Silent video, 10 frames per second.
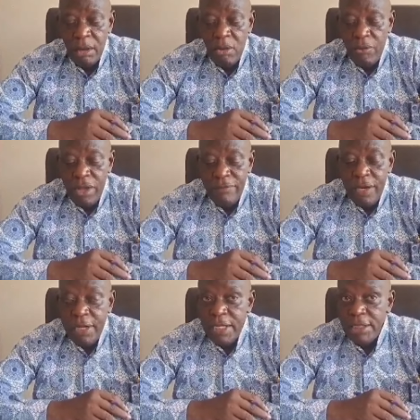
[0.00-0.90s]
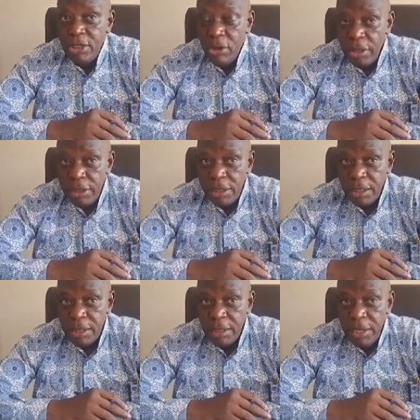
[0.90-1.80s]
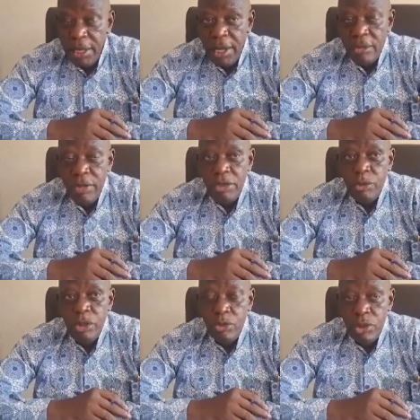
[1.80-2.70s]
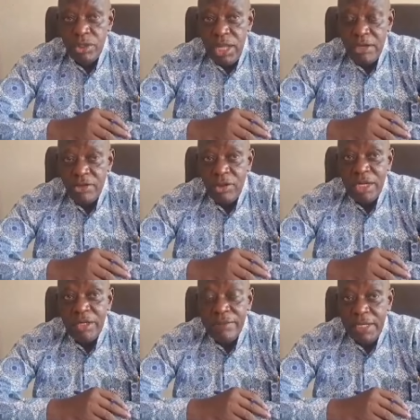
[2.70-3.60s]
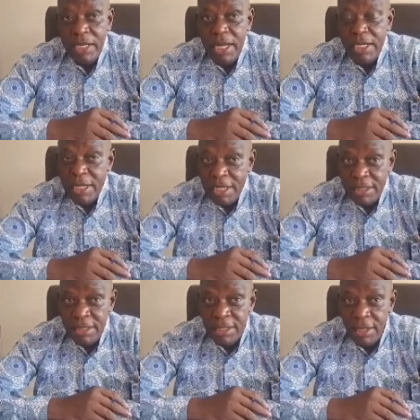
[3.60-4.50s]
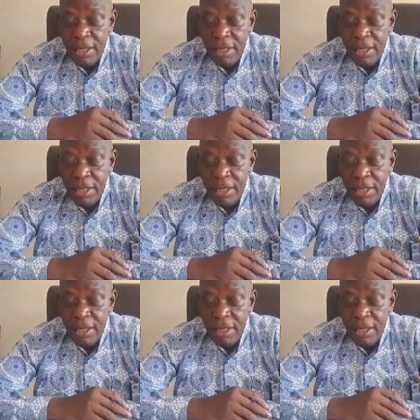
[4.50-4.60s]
We have a case in court, and what we will do is just to activate that case,